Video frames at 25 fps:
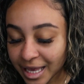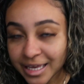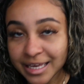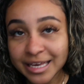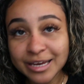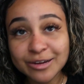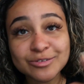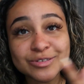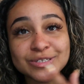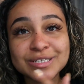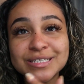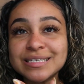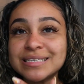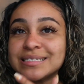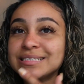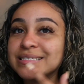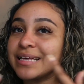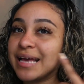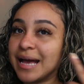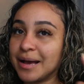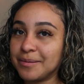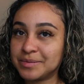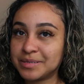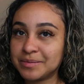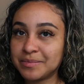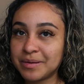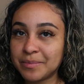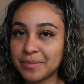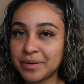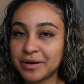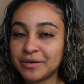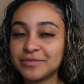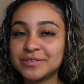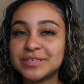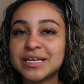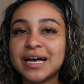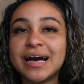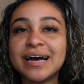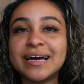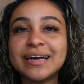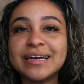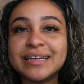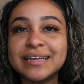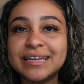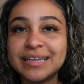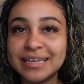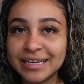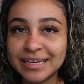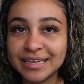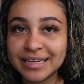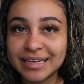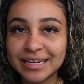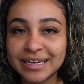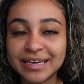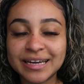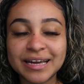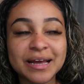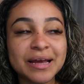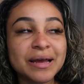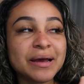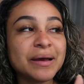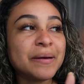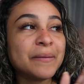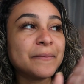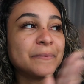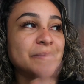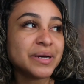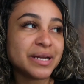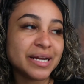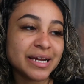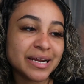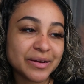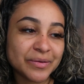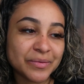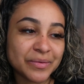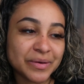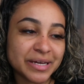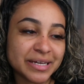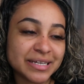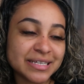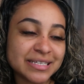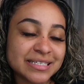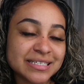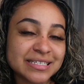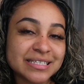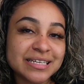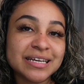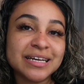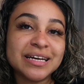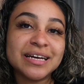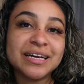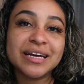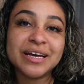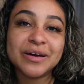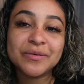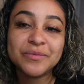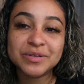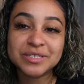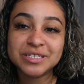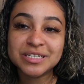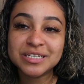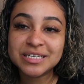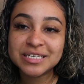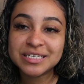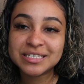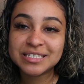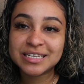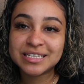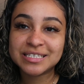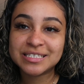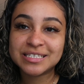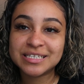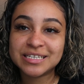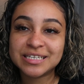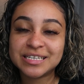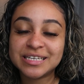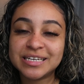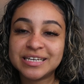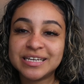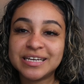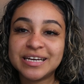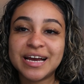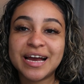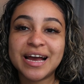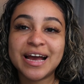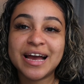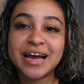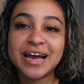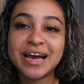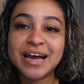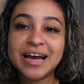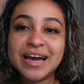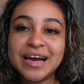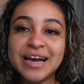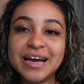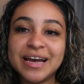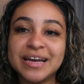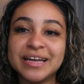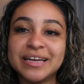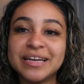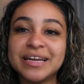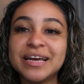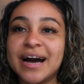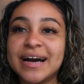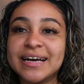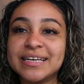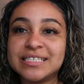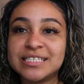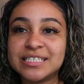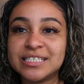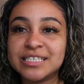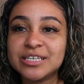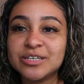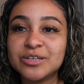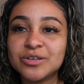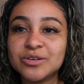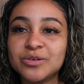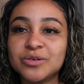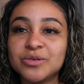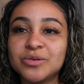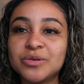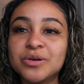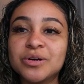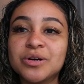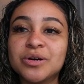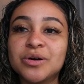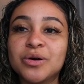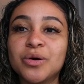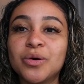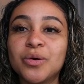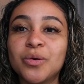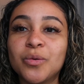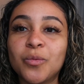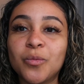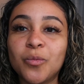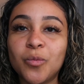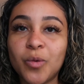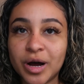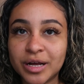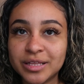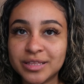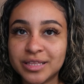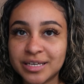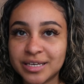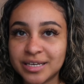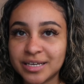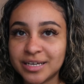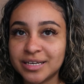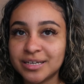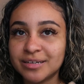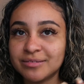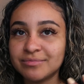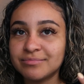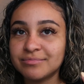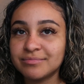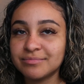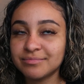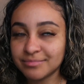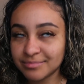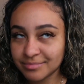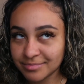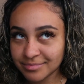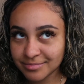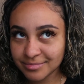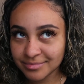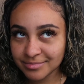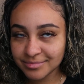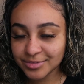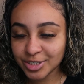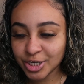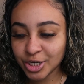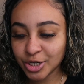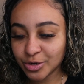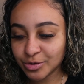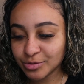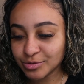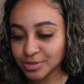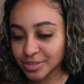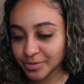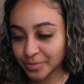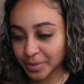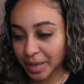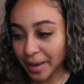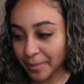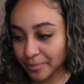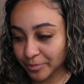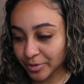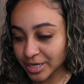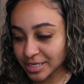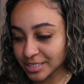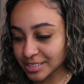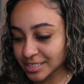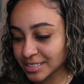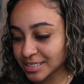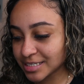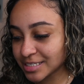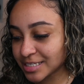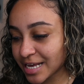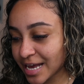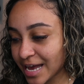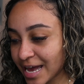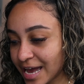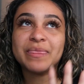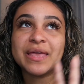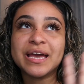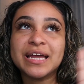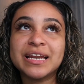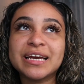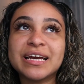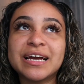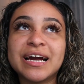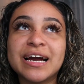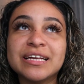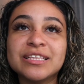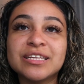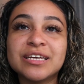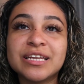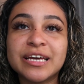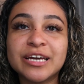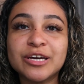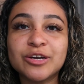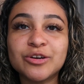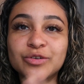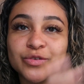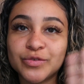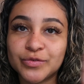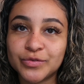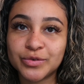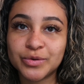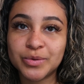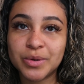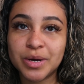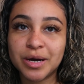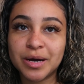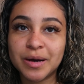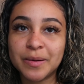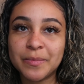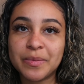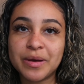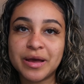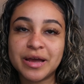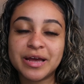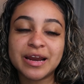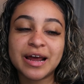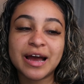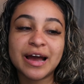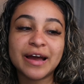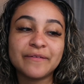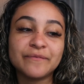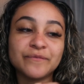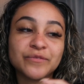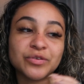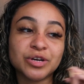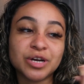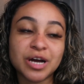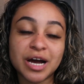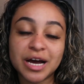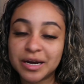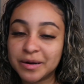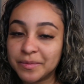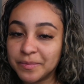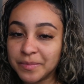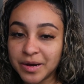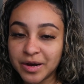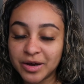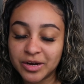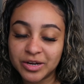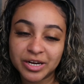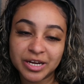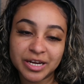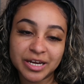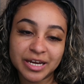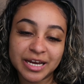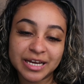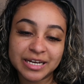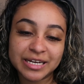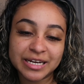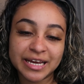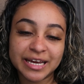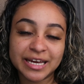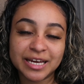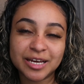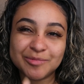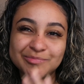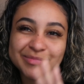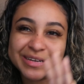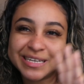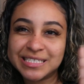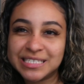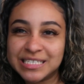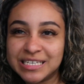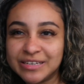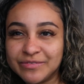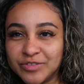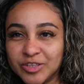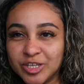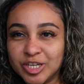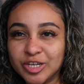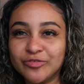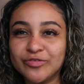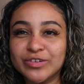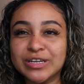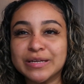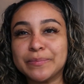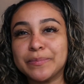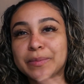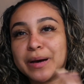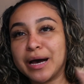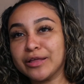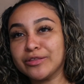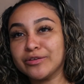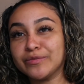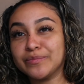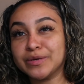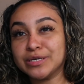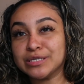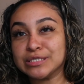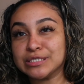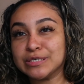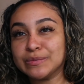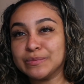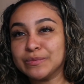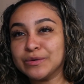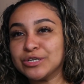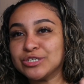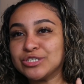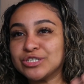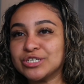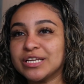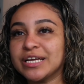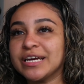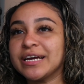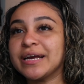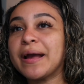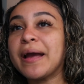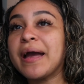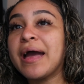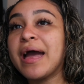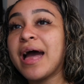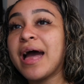y'all don't see these gaps in my mouth? I need it. But anyways, it wasn't a necessity and I still wanted you know to get braces and then it kind of like grew up and i forgot about it and like my teeth didn't really bother me so much like